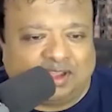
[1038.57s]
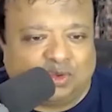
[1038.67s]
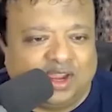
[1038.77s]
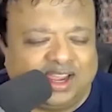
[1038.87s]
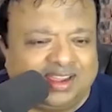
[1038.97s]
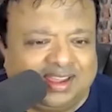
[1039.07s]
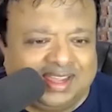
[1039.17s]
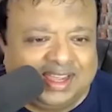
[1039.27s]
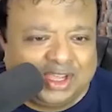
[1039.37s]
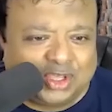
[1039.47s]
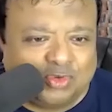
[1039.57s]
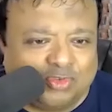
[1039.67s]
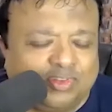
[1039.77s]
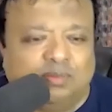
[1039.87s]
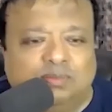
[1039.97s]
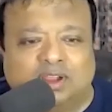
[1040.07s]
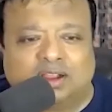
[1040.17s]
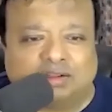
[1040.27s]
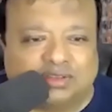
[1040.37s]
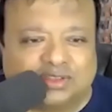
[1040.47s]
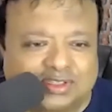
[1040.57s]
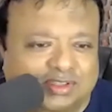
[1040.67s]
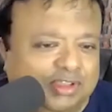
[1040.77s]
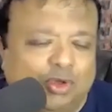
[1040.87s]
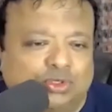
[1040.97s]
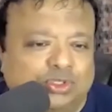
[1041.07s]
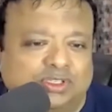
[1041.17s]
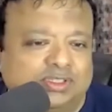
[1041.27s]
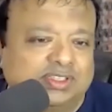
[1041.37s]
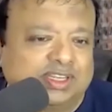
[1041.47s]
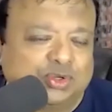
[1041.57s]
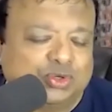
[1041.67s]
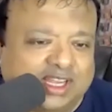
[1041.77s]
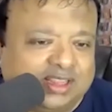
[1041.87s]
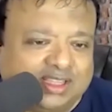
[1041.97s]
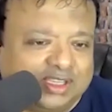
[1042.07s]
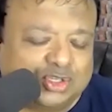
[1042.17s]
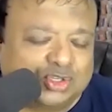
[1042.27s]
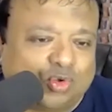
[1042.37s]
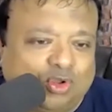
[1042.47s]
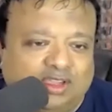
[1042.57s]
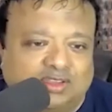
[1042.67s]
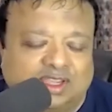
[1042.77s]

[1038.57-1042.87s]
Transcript: The way you film the currents, the oceans, and you tell these stories.